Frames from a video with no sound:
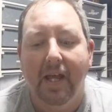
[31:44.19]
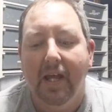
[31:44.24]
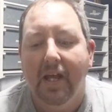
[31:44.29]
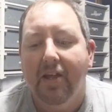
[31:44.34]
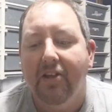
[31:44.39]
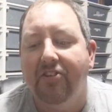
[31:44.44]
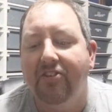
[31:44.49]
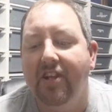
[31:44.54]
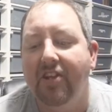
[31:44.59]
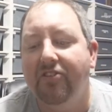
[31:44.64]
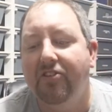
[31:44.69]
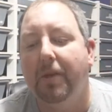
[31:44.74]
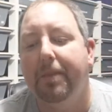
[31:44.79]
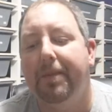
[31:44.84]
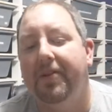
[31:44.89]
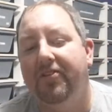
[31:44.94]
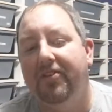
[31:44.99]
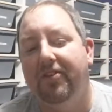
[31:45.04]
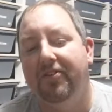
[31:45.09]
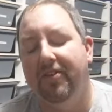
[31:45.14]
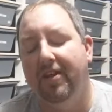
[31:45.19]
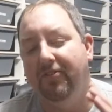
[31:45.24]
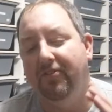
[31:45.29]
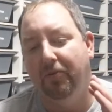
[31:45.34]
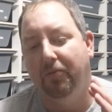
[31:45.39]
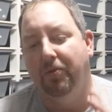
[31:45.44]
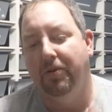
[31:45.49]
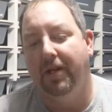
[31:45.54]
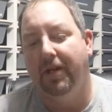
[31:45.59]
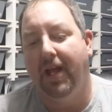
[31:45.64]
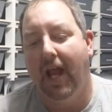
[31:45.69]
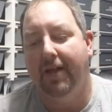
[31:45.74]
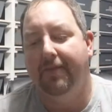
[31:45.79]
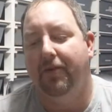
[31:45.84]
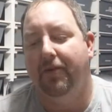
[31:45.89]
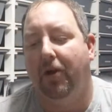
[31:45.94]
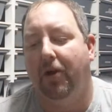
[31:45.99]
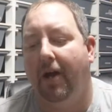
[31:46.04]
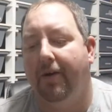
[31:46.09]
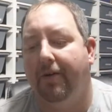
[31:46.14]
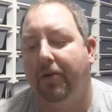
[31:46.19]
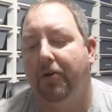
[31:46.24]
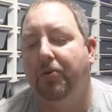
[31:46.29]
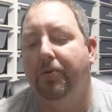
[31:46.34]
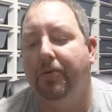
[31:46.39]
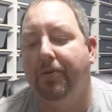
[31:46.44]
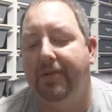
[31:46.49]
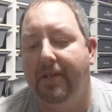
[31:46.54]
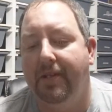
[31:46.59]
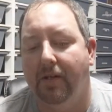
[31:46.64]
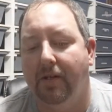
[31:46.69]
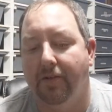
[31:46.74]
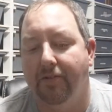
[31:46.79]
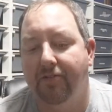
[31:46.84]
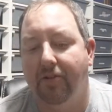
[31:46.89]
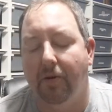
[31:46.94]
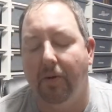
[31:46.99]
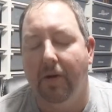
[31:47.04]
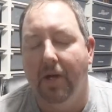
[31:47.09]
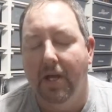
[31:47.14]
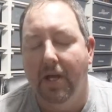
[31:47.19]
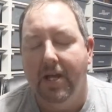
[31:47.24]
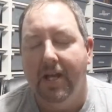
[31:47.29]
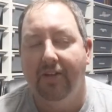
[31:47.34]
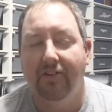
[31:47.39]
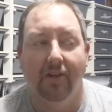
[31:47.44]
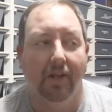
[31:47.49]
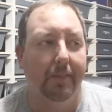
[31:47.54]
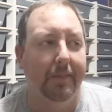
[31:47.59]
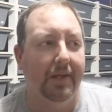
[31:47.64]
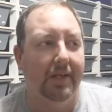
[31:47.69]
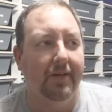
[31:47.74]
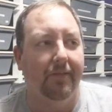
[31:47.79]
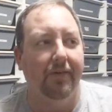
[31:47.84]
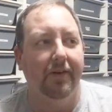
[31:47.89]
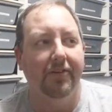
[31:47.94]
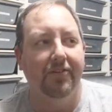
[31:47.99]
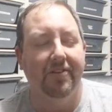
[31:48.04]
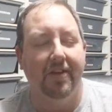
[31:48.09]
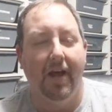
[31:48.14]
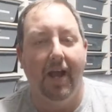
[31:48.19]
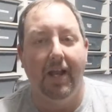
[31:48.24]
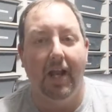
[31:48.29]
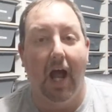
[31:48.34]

Sea Serpents is really kind of a cool deal. So it's a little bit different design.